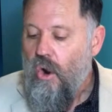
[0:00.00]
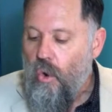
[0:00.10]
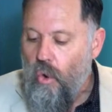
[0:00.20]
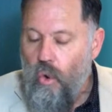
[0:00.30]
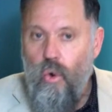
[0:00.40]

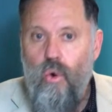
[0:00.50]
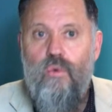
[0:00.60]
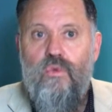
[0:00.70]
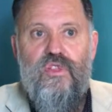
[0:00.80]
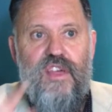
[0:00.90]

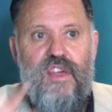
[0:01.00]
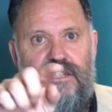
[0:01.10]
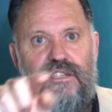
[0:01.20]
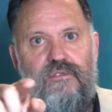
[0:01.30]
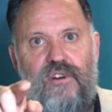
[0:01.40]
All these
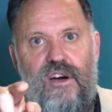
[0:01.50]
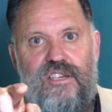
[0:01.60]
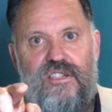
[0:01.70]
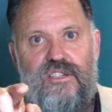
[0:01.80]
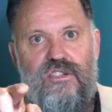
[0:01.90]

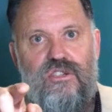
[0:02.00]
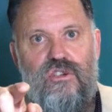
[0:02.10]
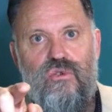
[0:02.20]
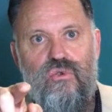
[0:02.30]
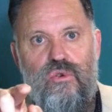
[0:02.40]
devices
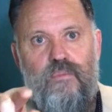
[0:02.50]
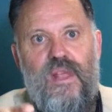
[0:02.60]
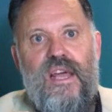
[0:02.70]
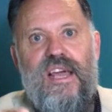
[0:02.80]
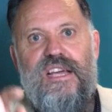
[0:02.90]
do
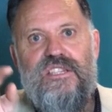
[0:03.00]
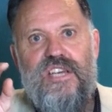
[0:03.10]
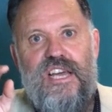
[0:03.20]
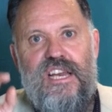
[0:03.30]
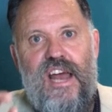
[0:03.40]
is
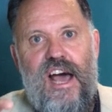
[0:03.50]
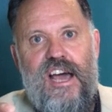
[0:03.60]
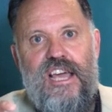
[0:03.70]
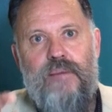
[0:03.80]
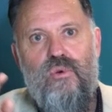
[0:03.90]

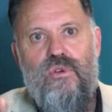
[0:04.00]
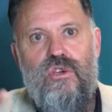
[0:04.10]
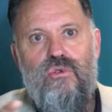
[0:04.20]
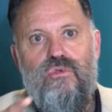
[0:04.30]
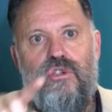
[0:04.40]
enable
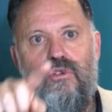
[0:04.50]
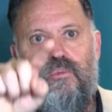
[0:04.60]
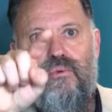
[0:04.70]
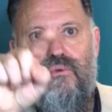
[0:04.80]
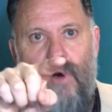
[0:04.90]
you to
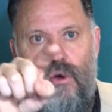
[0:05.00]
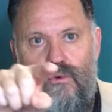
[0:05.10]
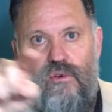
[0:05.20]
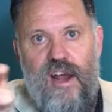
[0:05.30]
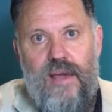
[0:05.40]

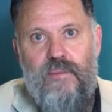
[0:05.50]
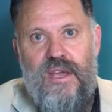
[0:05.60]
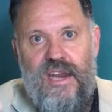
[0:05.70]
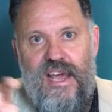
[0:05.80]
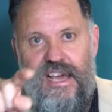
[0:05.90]
program
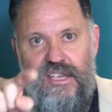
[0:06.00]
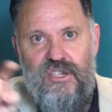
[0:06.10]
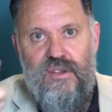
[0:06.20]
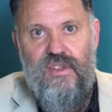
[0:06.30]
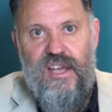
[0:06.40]
in each
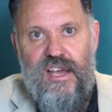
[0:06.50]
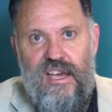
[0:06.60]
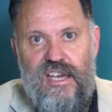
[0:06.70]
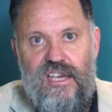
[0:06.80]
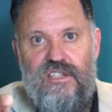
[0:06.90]
of the
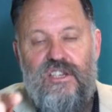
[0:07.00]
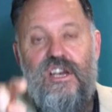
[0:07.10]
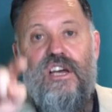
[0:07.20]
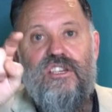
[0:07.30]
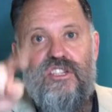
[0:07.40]
keys
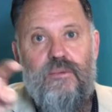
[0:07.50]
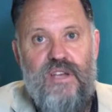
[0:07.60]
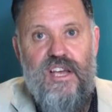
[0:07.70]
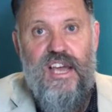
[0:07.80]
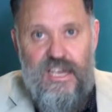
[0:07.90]
some
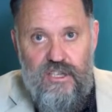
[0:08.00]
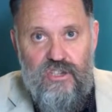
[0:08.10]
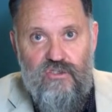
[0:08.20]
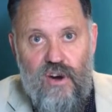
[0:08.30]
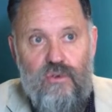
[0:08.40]

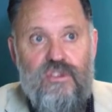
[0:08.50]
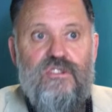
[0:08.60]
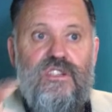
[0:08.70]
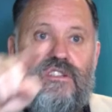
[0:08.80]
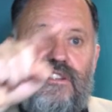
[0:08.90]
keystrokes
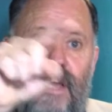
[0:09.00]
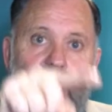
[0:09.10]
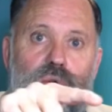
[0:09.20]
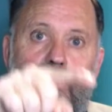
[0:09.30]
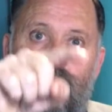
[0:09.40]
to
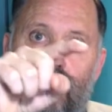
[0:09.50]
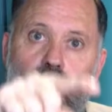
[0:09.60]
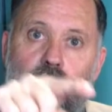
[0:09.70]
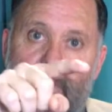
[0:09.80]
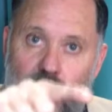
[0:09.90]
tell your
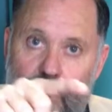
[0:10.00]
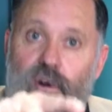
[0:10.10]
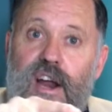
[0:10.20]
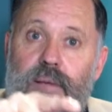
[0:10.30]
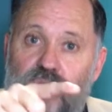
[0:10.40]

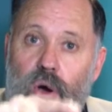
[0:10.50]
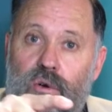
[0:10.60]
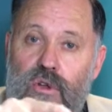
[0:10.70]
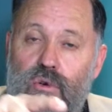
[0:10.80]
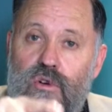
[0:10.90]
programs on
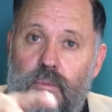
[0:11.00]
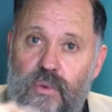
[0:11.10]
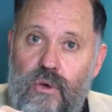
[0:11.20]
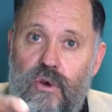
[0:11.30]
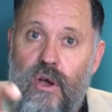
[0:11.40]
your
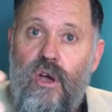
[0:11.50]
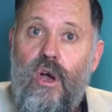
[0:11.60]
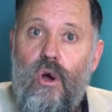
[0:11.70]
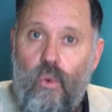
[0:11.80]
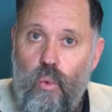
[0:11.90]
computer
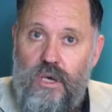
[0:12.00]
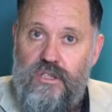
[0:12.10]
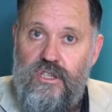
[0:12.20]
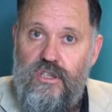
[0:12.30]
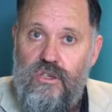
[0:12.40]
what
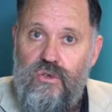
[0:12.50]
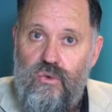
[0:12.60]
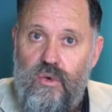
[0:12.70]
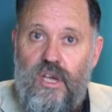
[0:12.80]
to do.